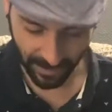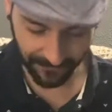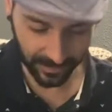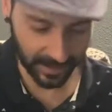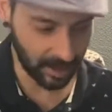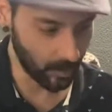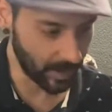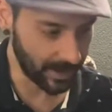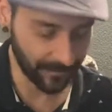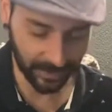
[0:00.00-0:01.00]
I feel like you were
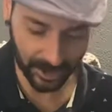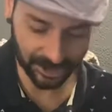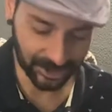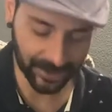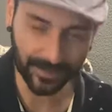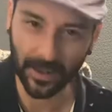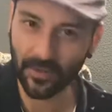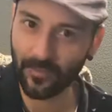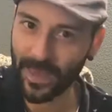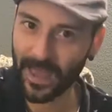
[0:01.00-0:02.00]
in a relationship that
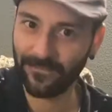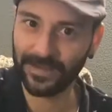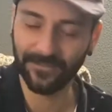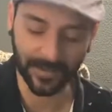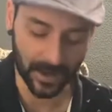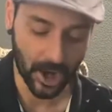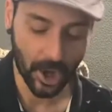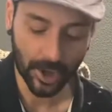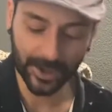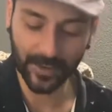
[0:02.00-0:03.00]
you may have given
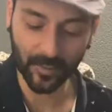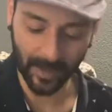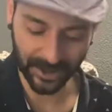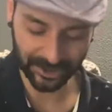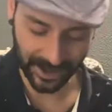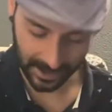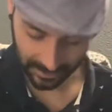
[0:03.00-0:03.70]
too much in.